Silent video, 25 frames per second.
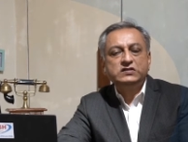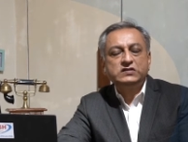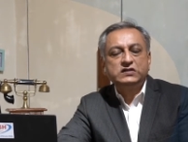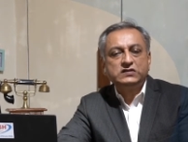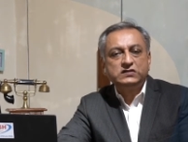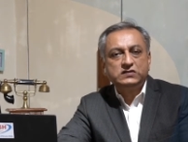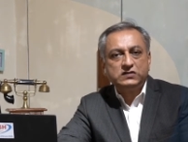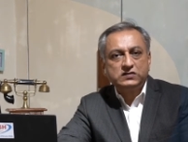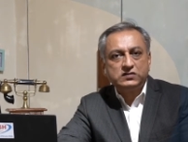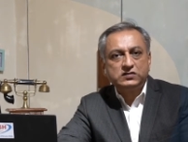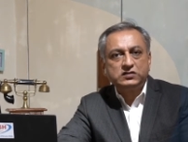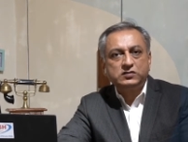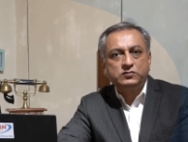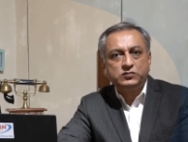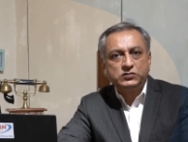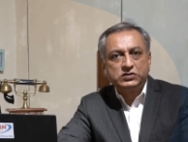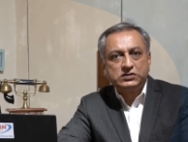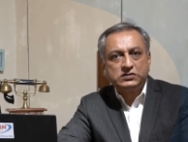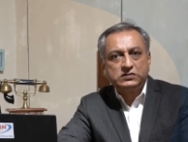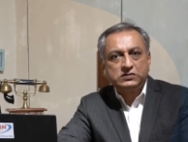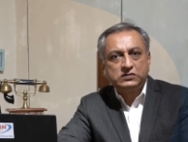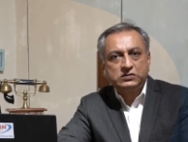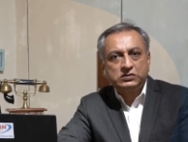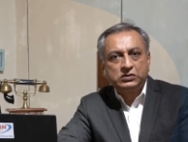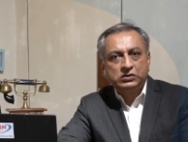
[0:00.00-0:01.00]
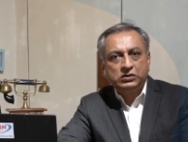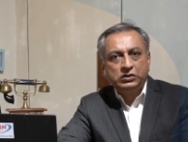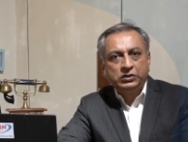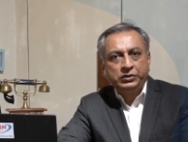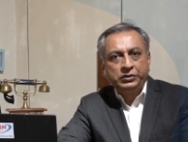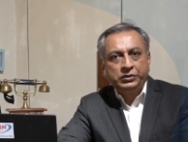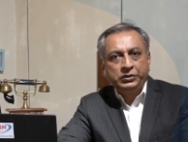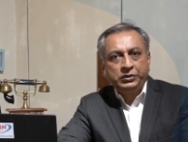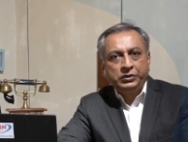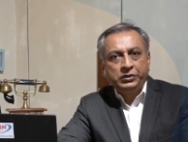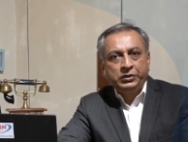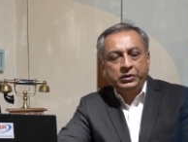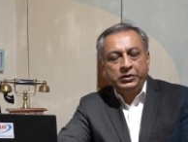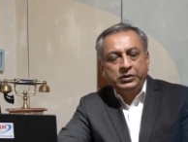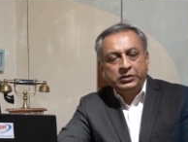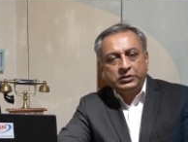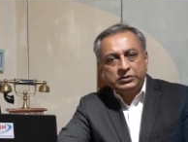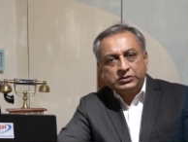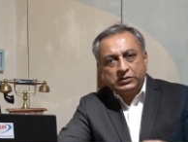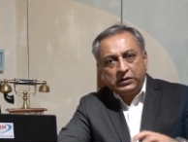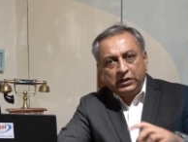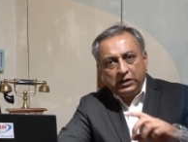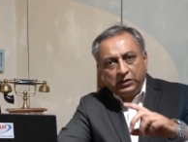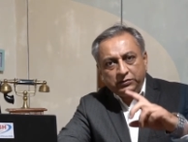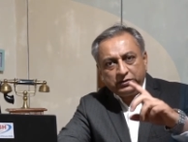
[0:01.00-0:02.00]
and systems.
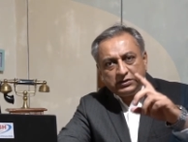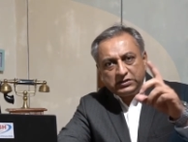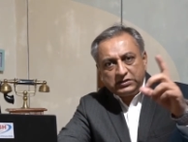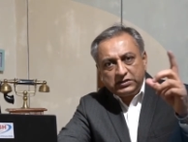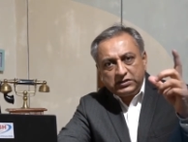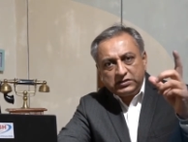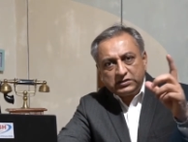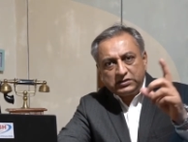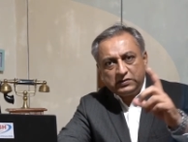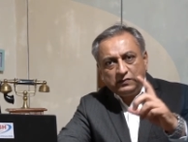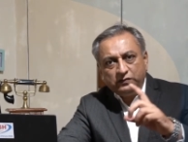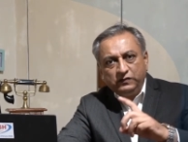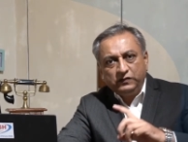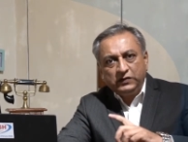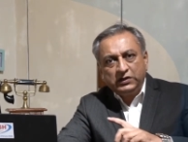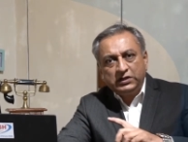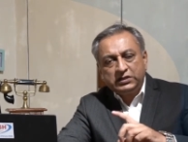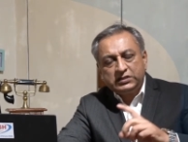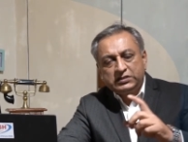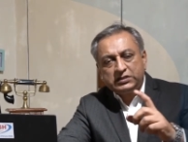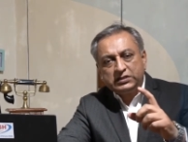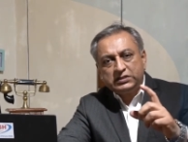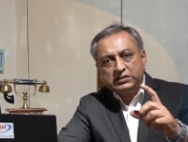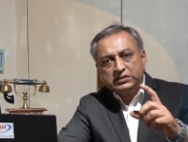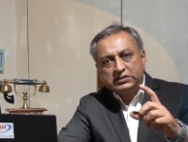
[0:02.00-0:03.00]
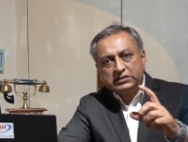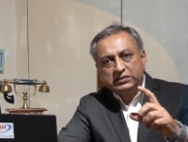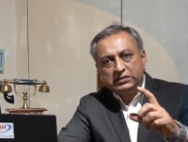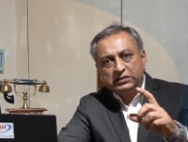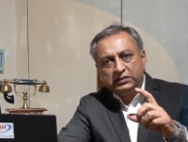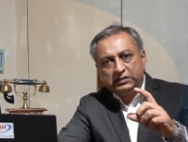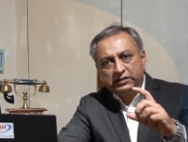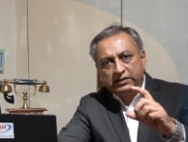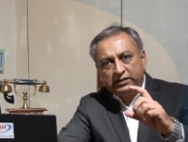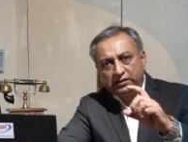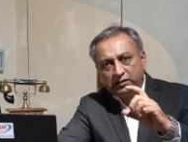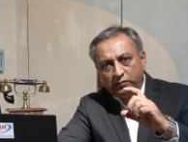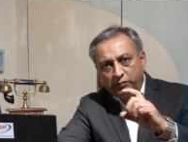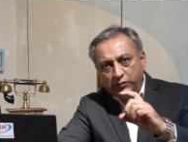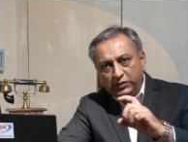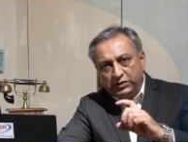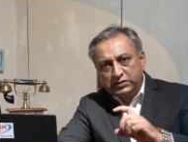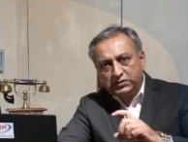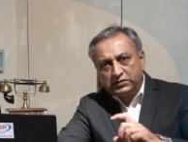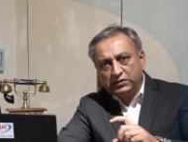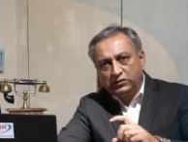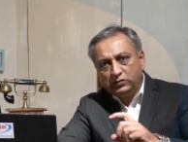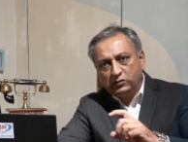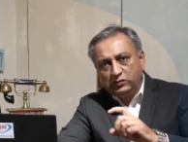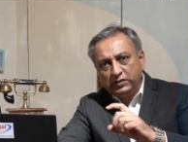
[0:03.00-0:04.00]
So how the system works is that the
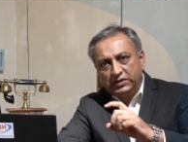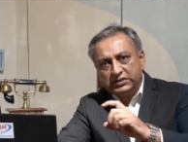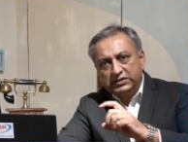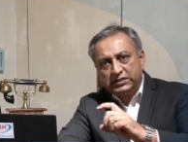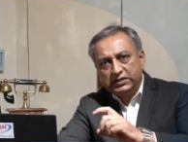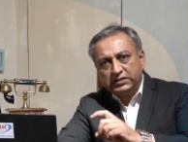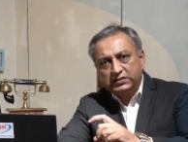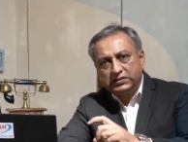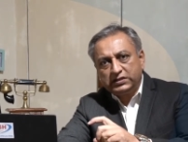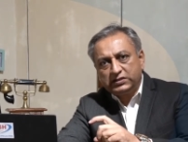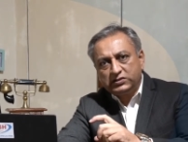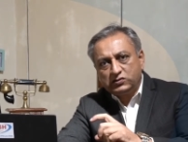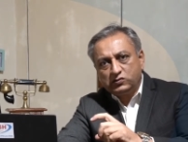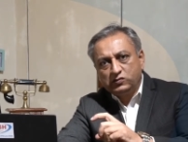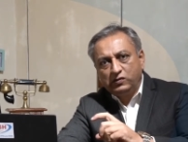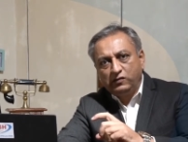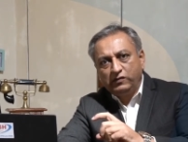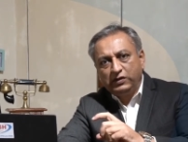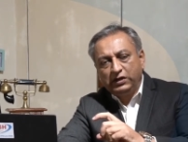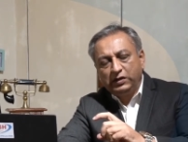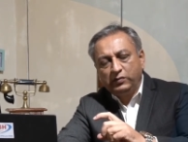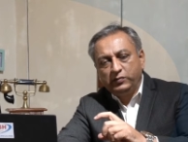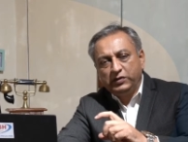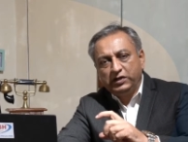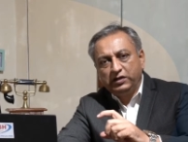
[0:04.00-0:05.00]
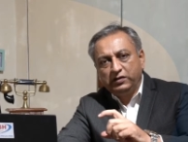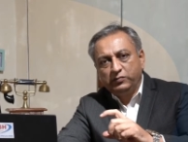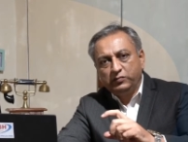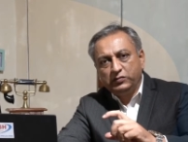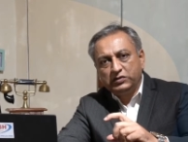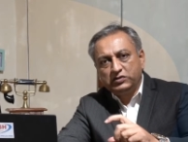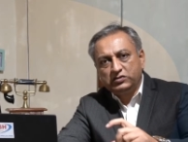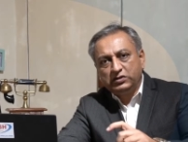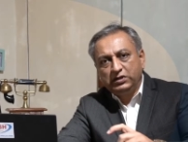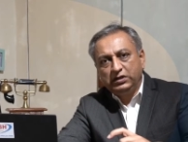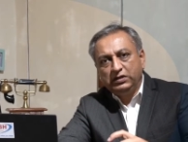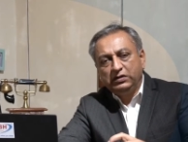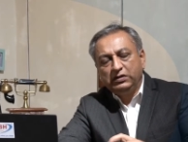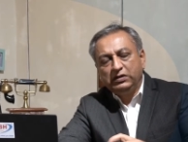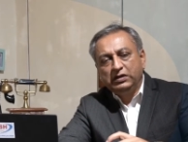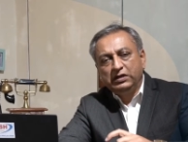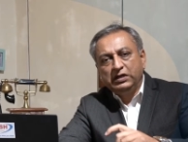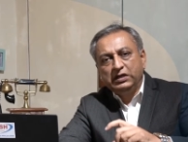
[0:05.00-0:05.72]
person who has access to a vulnerability machine